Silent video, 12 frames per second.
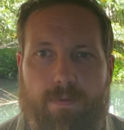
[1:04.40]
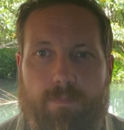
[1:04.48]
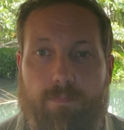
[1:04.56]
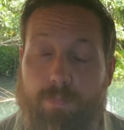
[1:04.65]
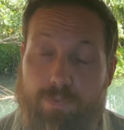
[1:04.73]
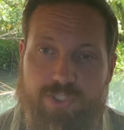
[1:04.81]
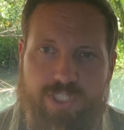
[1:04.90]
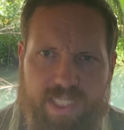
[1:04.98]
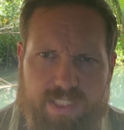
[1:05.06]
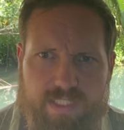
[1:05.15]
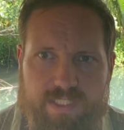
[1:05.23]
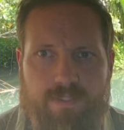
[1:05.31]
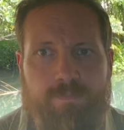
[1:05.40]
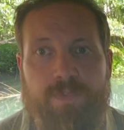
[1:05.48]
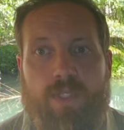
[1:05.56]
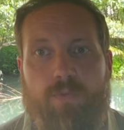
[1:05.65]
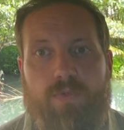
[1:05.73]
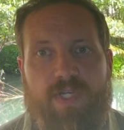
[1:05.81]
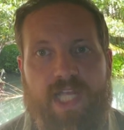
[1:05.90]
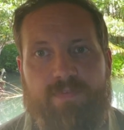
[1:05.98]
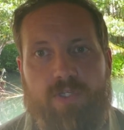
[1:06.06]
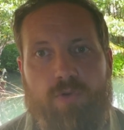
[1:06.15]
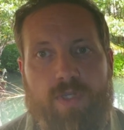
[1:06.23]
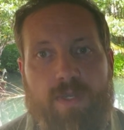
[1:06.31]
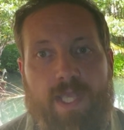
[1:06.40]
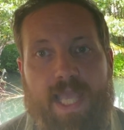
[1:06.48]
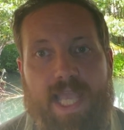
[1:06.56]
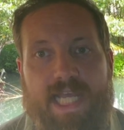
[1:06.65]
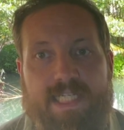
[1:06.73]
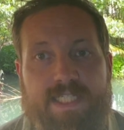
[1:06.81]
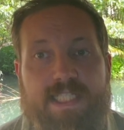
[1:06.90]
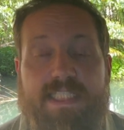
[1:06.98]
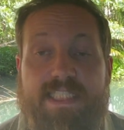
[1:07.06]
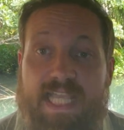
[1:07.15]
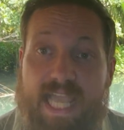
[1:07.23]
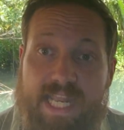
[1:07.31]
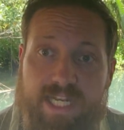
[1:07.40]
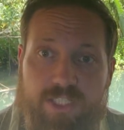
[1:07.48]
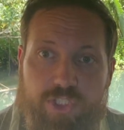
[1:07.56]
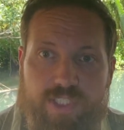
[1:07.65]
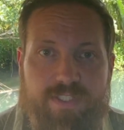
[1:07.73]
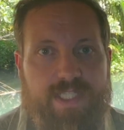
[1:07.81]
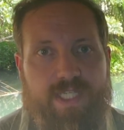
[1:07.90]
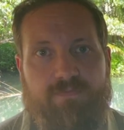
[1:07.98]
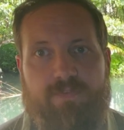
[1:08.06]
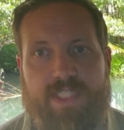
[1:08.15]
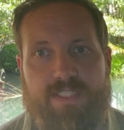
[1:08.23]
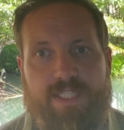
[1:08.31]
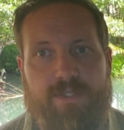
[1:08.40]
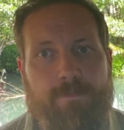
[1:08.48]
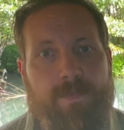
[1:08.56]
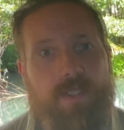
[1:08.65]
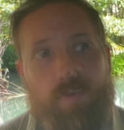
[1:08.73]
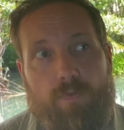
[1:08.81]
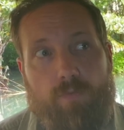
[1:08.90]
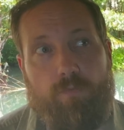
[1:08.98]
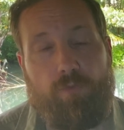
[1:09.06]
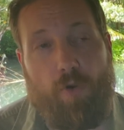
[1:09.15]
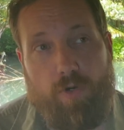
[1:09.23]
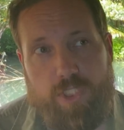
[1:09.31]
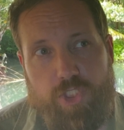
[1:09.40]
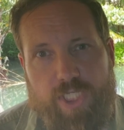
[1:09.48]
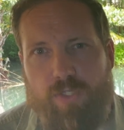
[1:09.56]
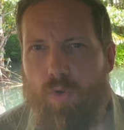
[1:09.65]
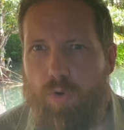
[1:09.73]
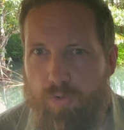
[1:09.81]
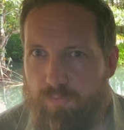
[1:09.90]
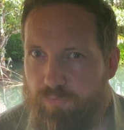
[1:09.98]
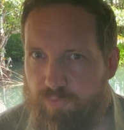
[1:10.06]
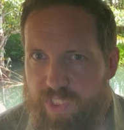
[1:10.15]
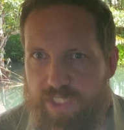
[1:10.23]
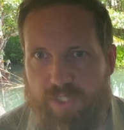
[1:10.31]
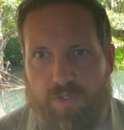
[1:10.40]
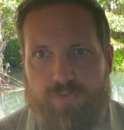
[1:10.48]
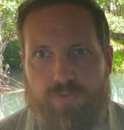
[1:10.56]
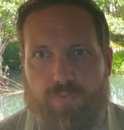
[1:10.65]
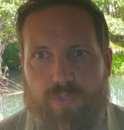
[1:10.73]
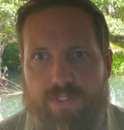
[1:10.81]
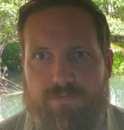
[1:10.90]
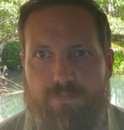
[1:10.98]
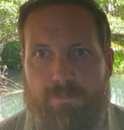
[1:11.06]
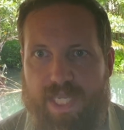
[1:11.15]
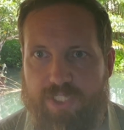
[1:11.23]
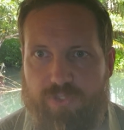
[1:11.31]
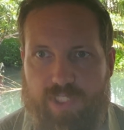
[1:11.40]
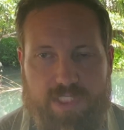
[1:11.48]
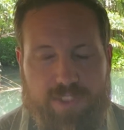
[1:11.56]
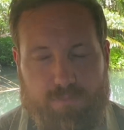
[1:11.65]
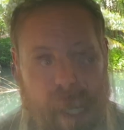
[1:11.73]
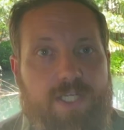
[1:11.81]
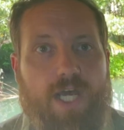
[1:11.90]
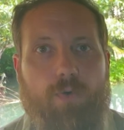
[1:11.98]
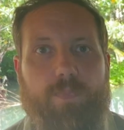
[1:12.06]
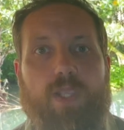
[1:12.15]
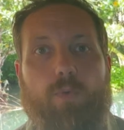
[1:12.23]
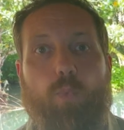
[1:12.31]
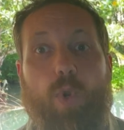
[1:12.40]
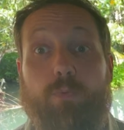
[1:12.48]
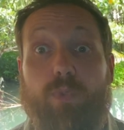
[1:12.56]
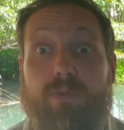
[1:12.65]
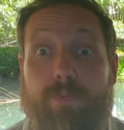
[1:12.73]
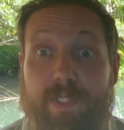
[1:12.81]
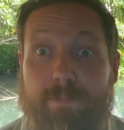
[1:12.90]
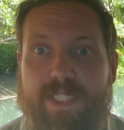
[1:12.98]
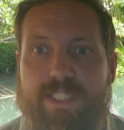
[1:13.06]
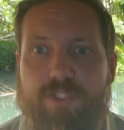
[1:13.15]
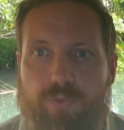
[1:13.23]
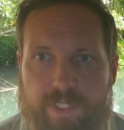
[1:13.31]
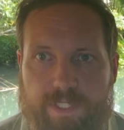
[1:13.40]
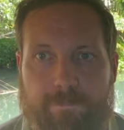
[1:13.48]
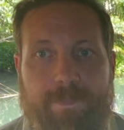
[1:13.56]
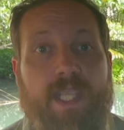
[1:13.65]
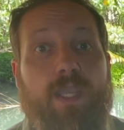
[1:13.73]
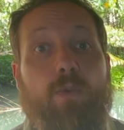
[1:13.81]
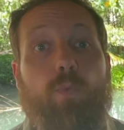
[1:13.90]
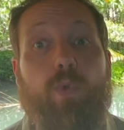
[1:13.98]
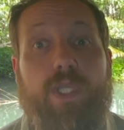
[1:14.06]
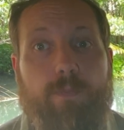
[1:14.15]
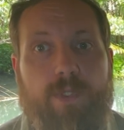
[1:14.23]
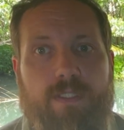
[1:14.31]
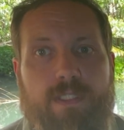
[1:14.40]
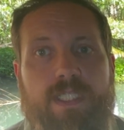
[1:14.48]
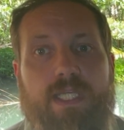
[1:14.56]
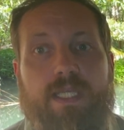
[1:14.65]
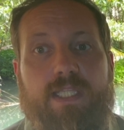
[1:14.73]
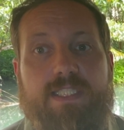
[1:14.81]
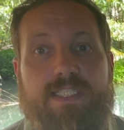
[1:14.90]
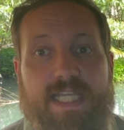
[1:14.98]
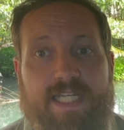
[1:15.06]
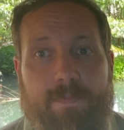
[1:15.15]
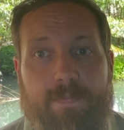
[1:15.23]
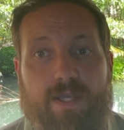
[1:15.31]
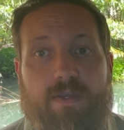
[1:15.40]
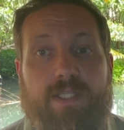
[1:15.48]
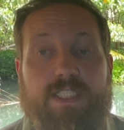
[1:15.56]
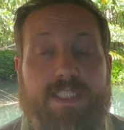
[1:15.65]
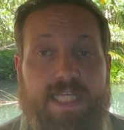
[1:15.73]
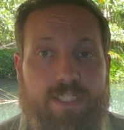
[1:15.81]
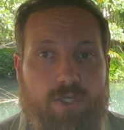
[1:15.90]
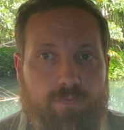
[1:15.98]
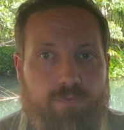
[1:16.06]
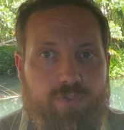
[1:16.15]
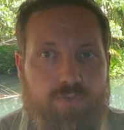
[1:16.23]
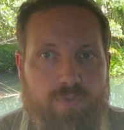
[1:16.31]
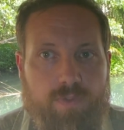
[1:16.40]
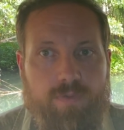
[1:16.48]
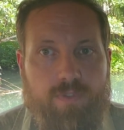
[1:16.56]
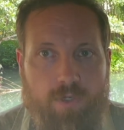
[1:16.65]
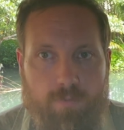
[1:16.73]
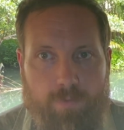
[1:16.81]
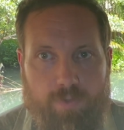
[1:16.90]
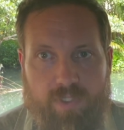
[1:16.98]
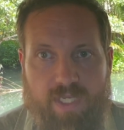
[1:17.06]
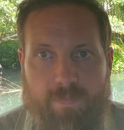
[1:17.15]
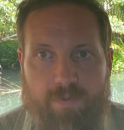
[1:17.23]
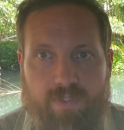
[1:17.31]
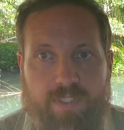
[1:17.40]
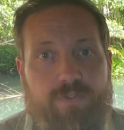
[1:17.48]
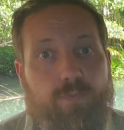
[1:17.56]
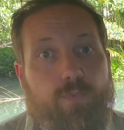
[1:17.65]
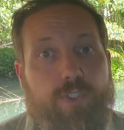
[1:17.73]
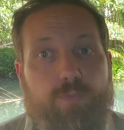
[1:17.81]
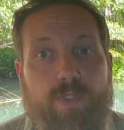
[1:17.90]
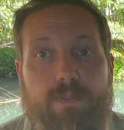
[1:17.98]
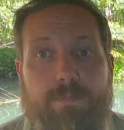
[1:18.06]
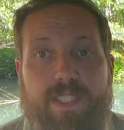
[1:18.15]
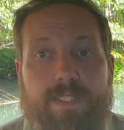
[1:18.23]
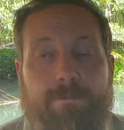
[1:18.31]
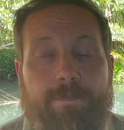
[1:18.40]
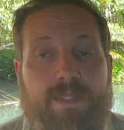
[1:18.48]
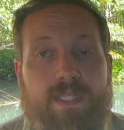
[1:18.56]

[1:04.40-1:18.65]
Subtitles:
More precisely, we will have a look at the energy they are investing foraging or feeding on the reef matrix. Now, what will we be doing? We will set up a set of 2 GoPro cameras which will be